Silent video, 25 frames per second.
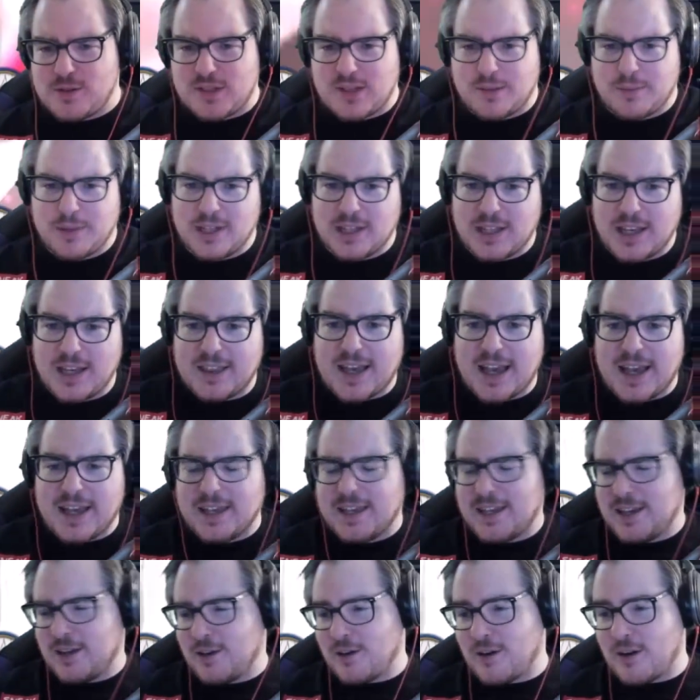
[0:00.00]
something like
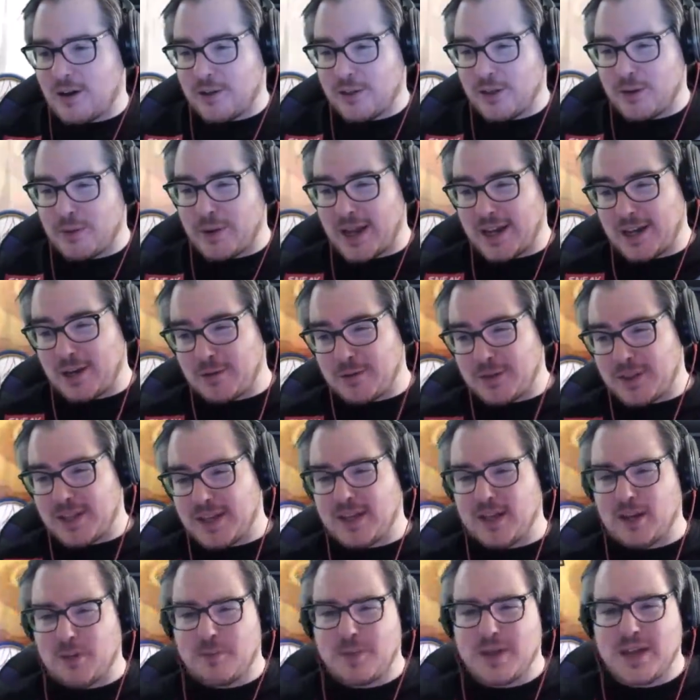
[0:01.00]
that here, although I don't
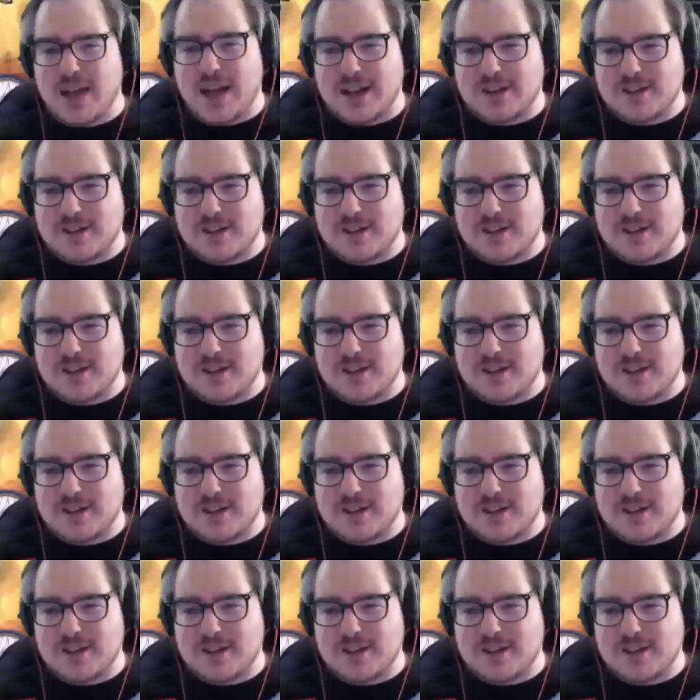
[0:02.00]
think it'll be